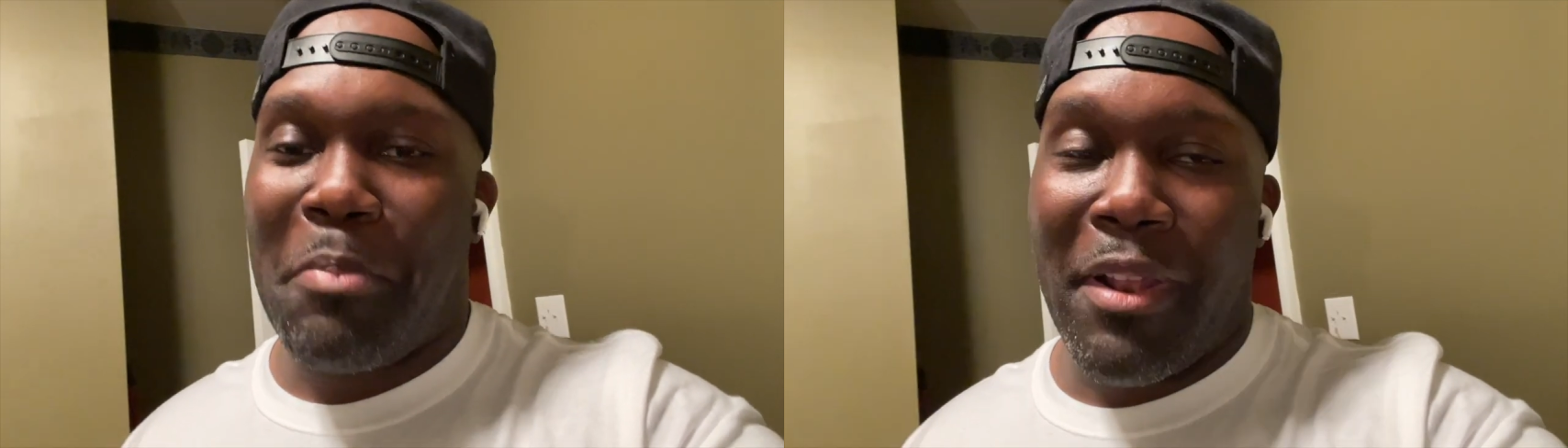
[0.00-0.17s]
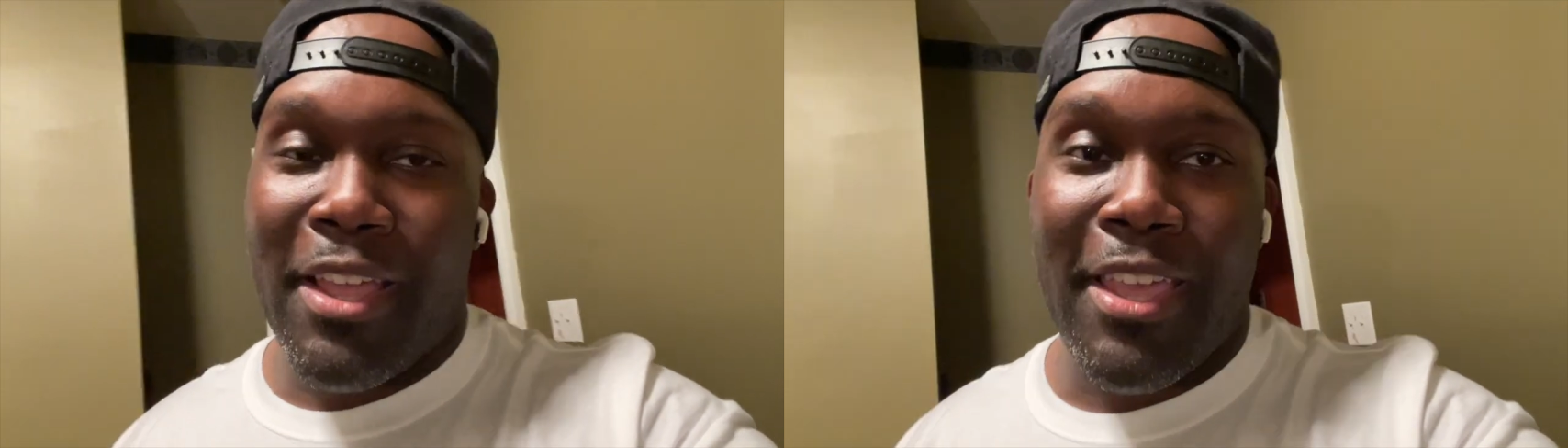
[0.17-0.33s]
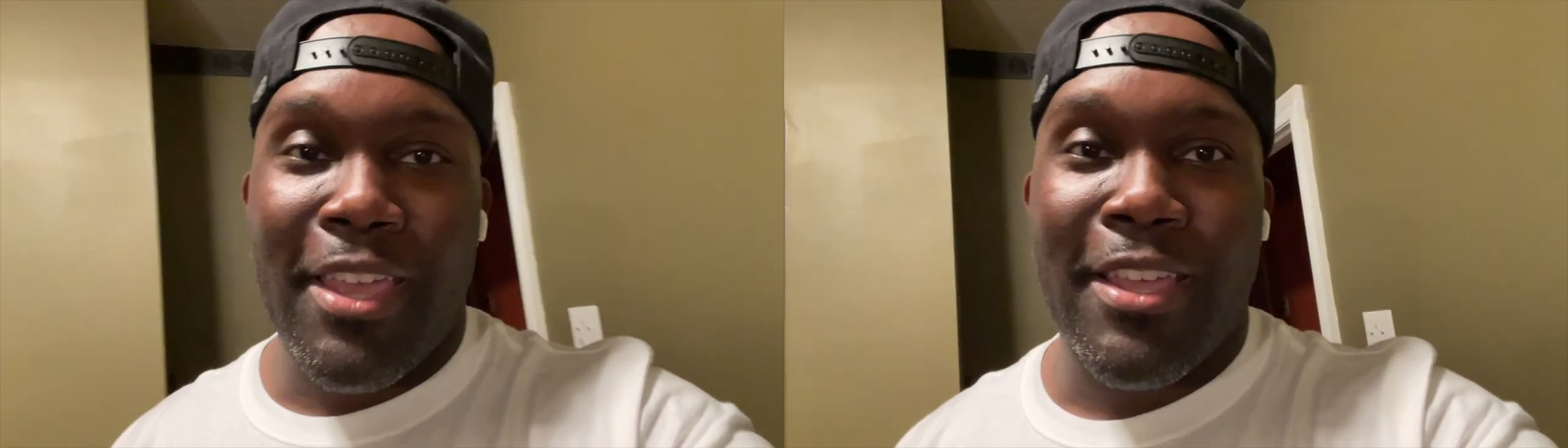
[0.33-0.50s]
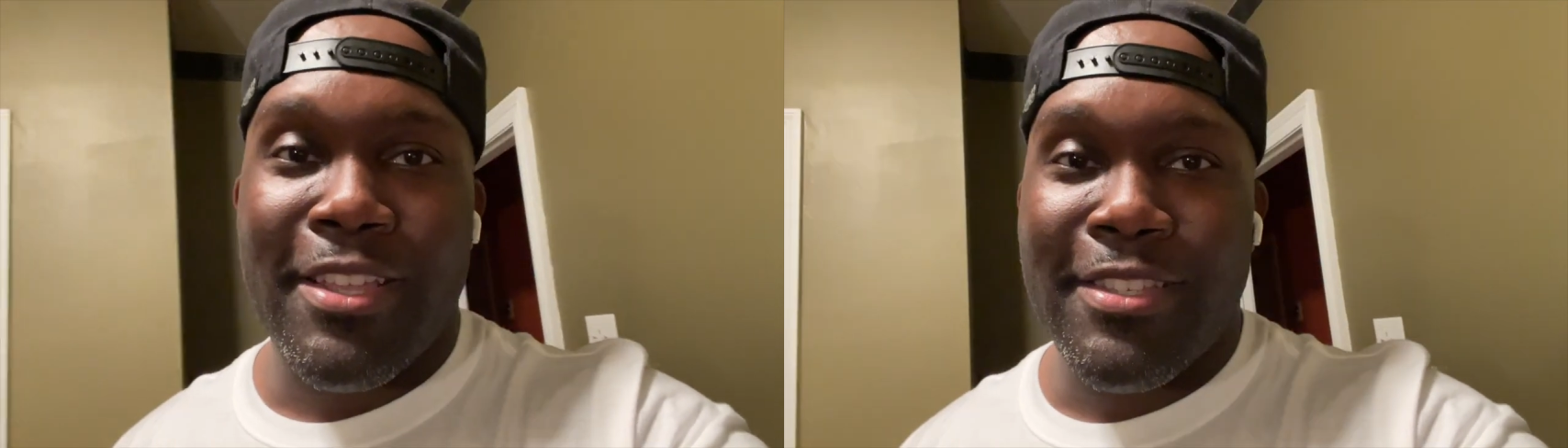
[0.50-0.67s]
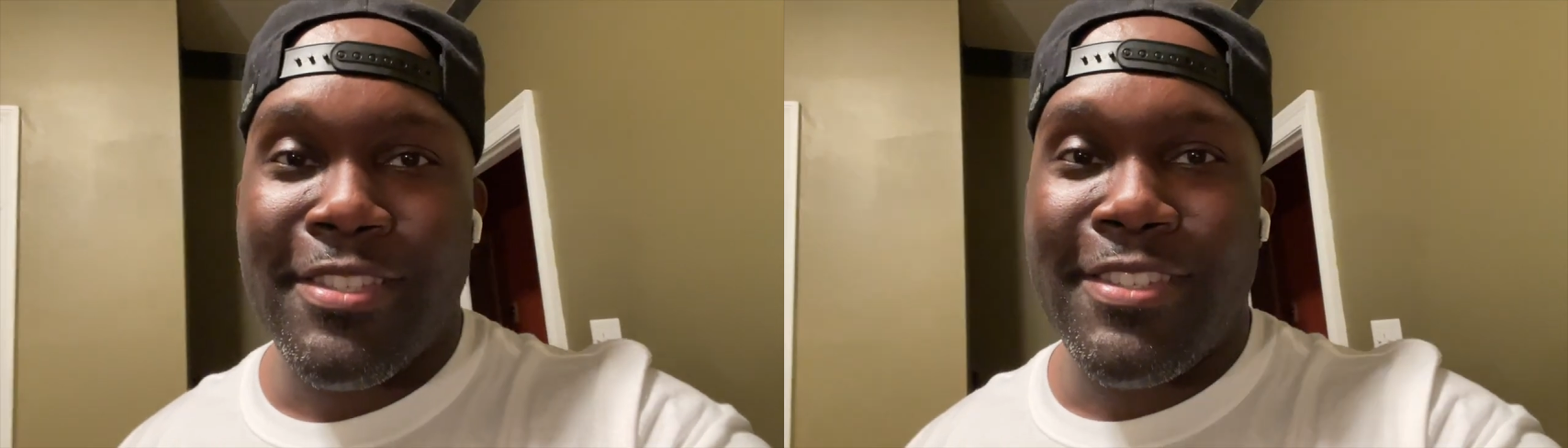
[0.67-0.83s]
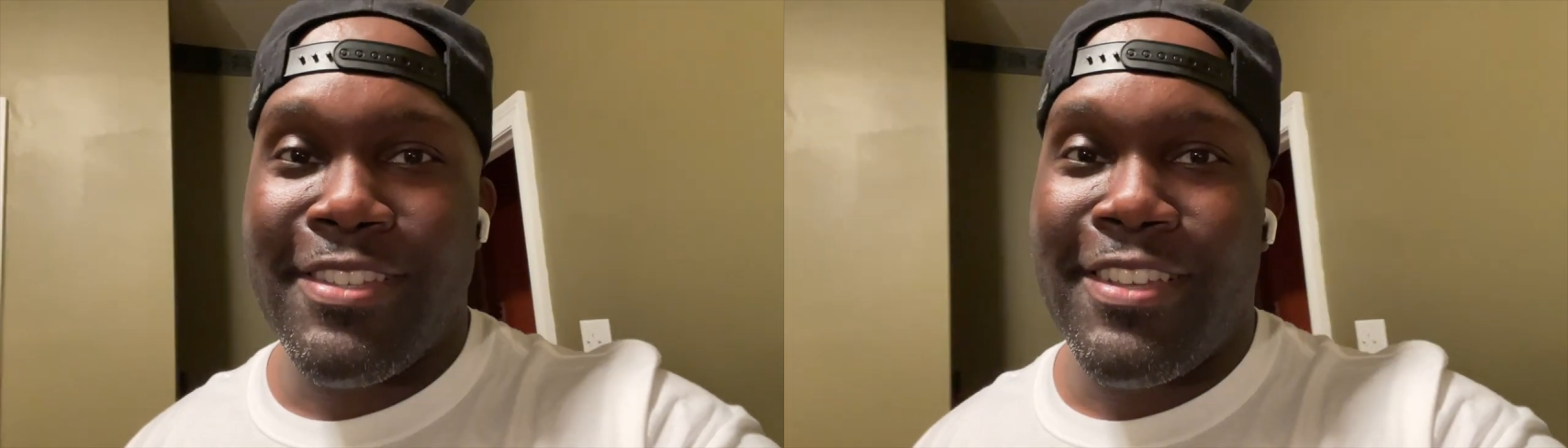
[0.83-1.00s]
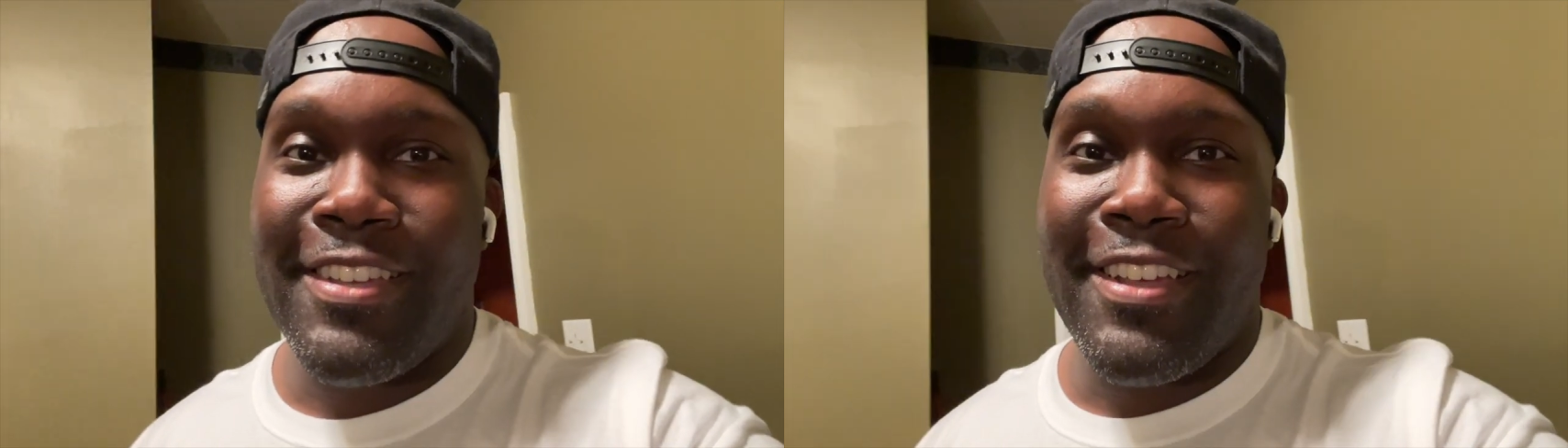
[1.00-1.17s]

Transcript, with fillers: plans.